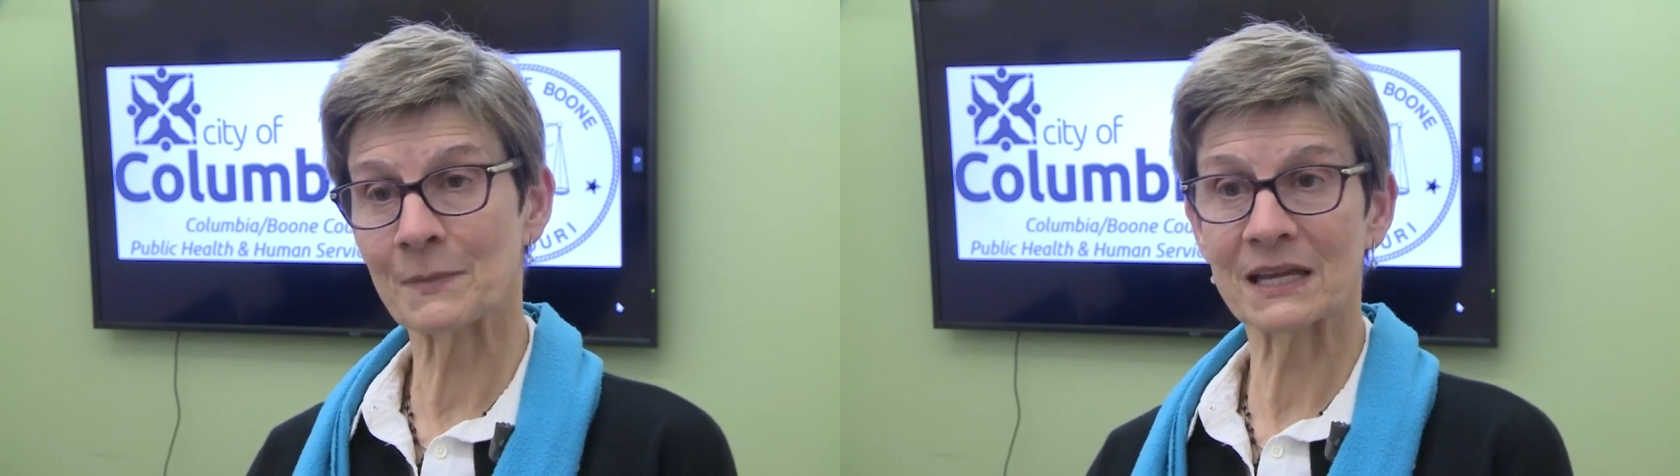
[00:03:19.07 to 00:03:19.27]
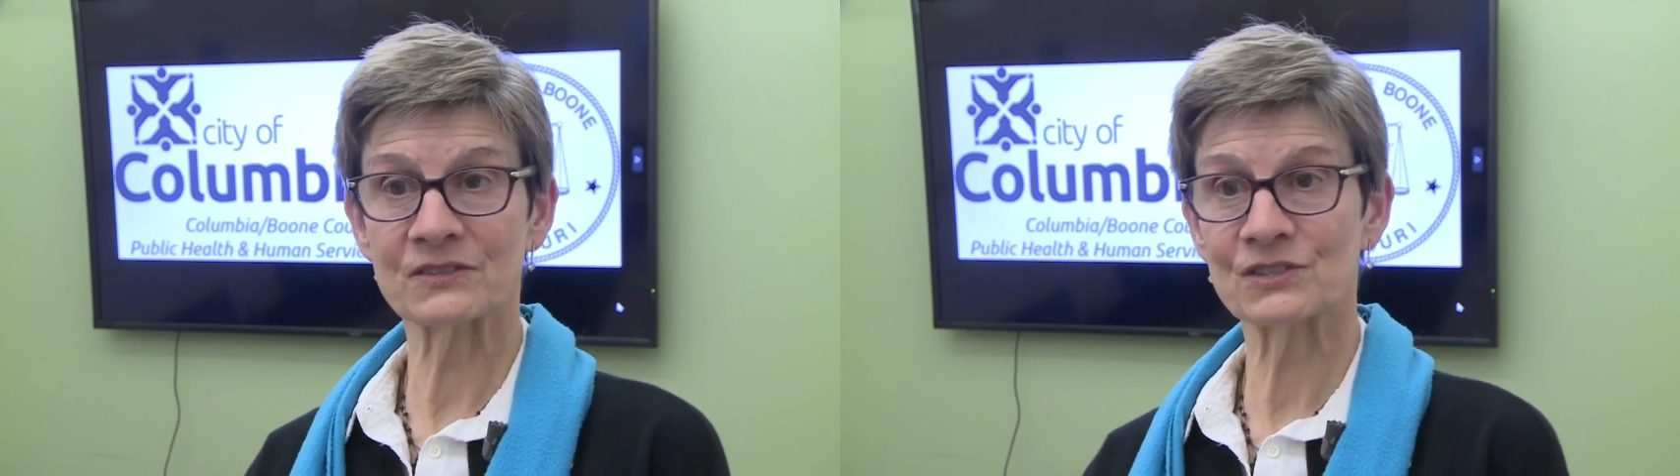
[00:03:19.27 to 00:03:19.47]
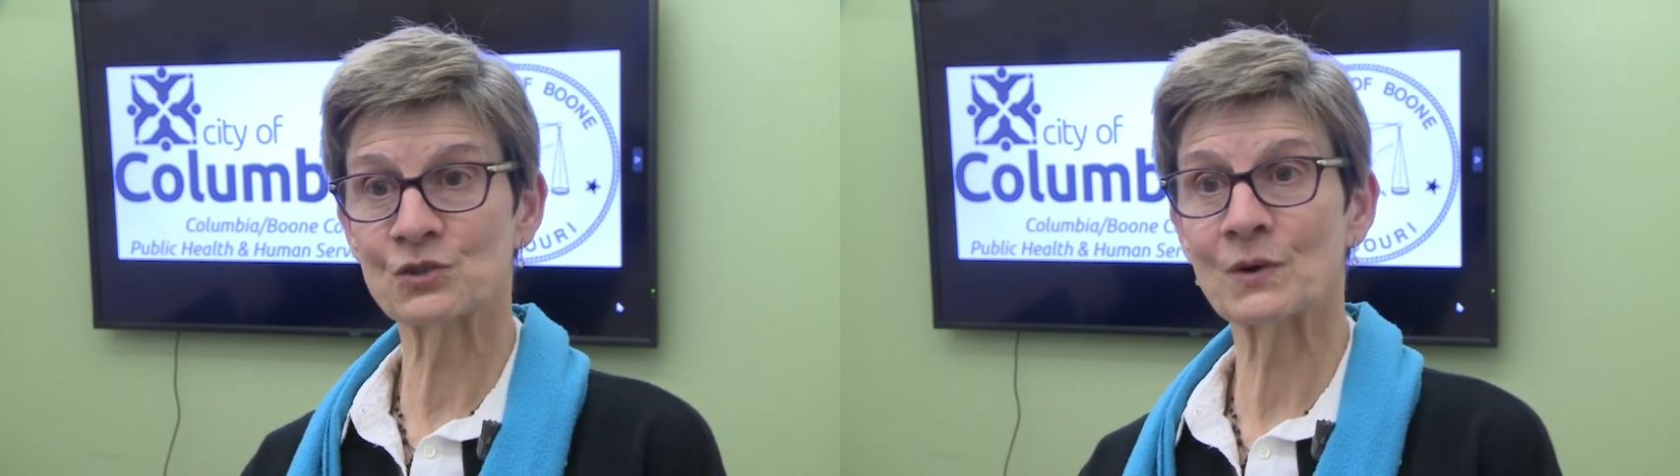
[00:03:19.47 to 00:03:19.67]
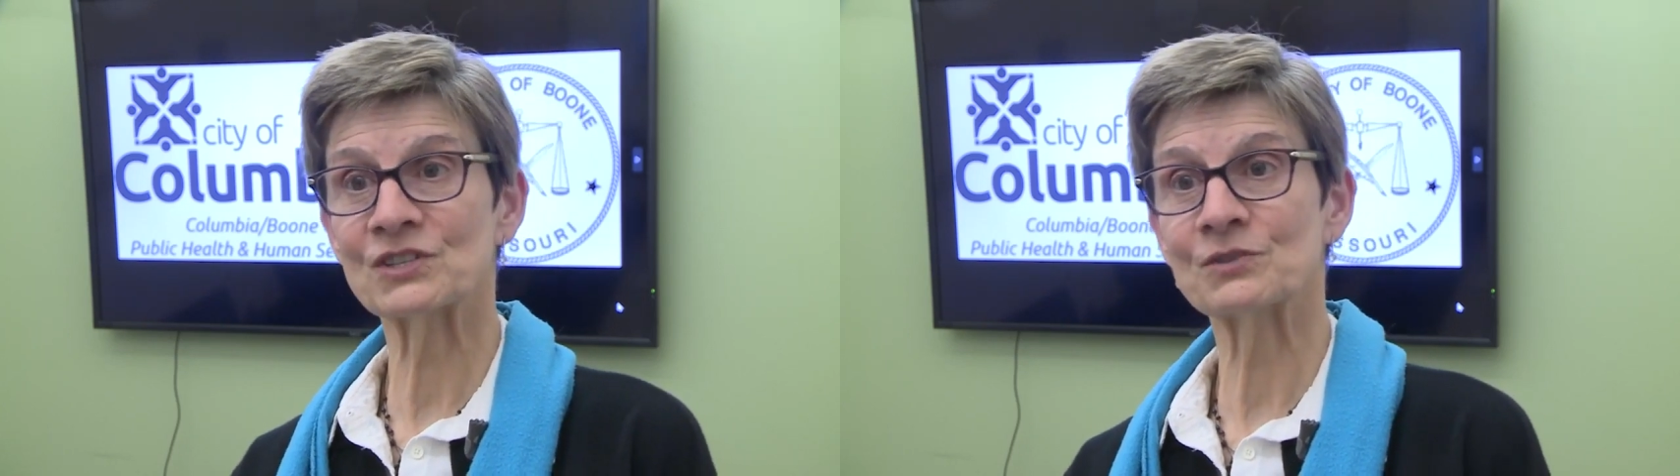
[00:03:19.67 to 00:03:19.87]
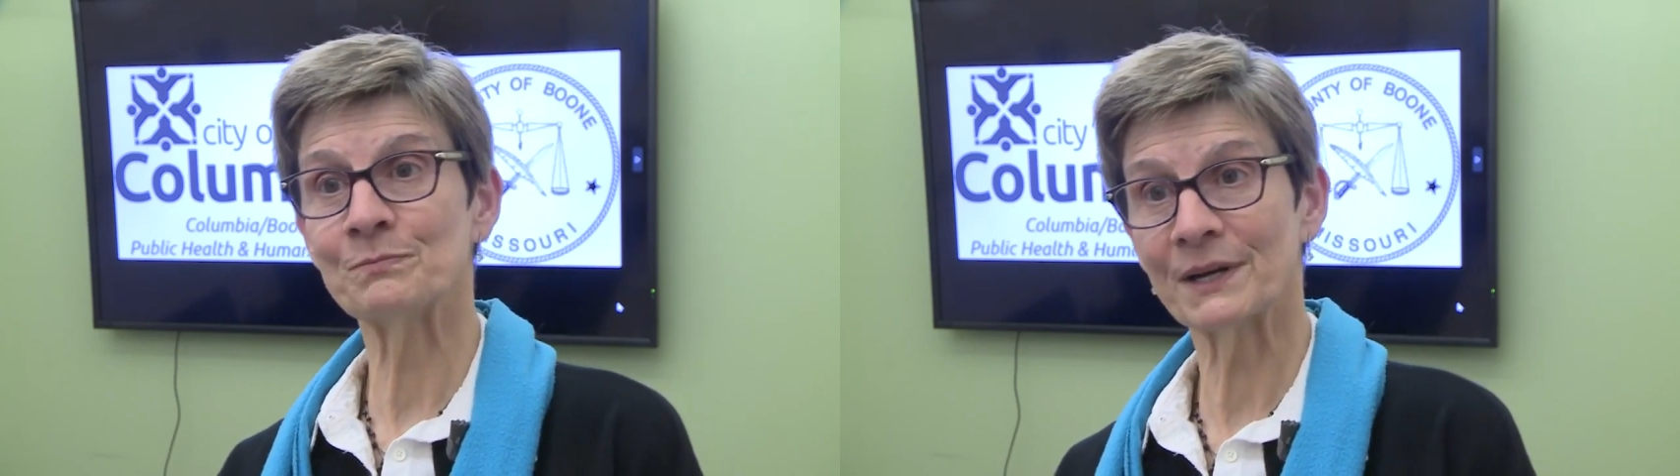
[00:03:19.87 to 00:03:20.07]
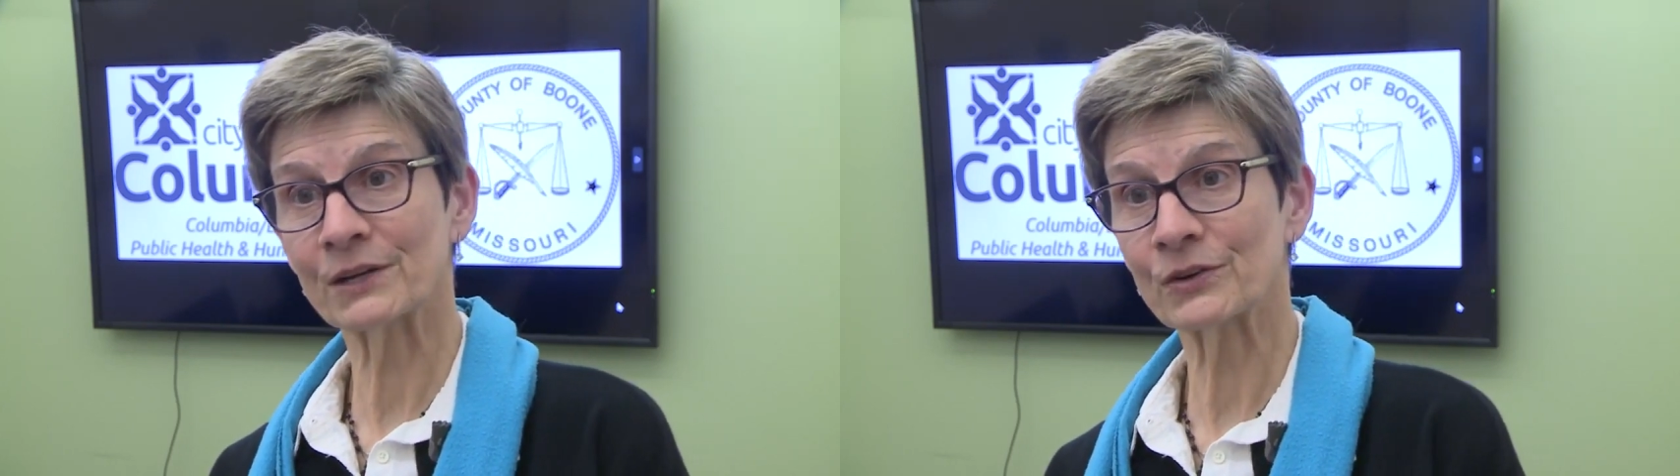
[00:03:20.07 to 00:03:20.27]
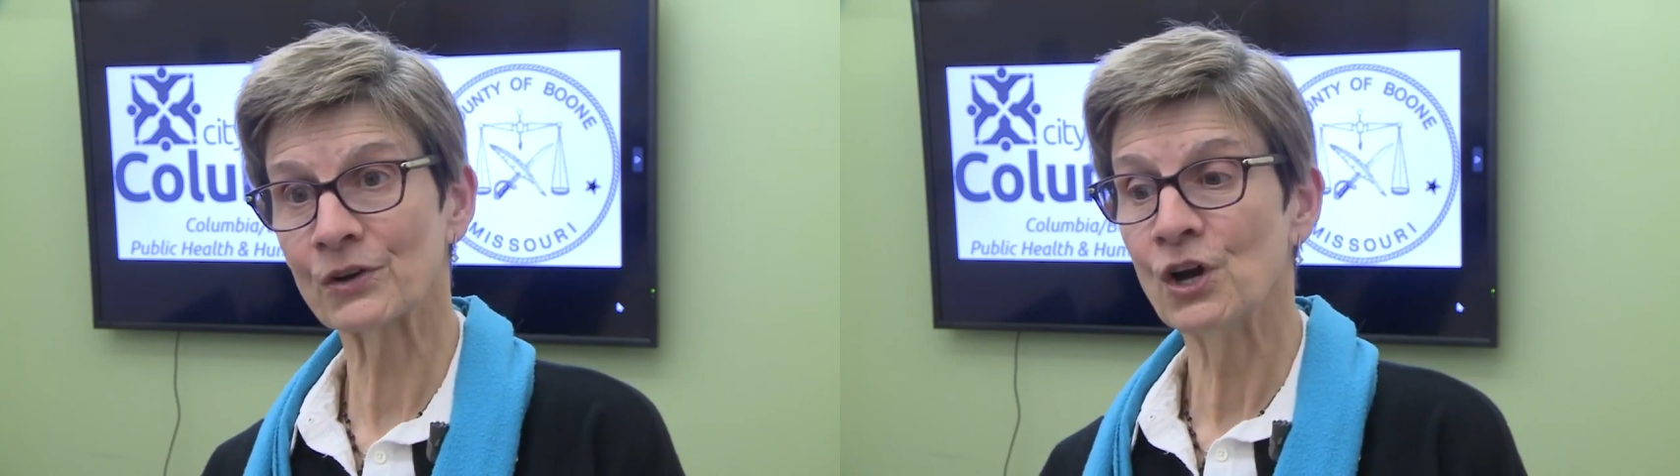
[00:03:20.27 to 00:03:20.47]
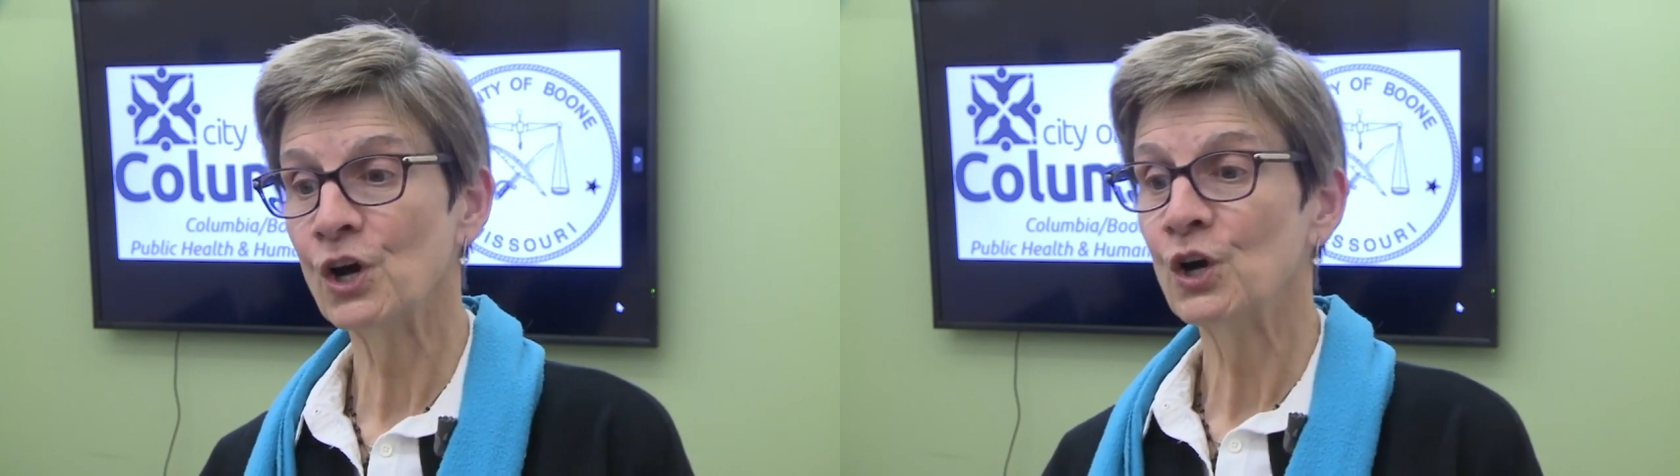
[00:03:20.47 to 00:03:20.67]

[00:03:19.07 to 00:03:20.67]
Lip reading: make a situation better,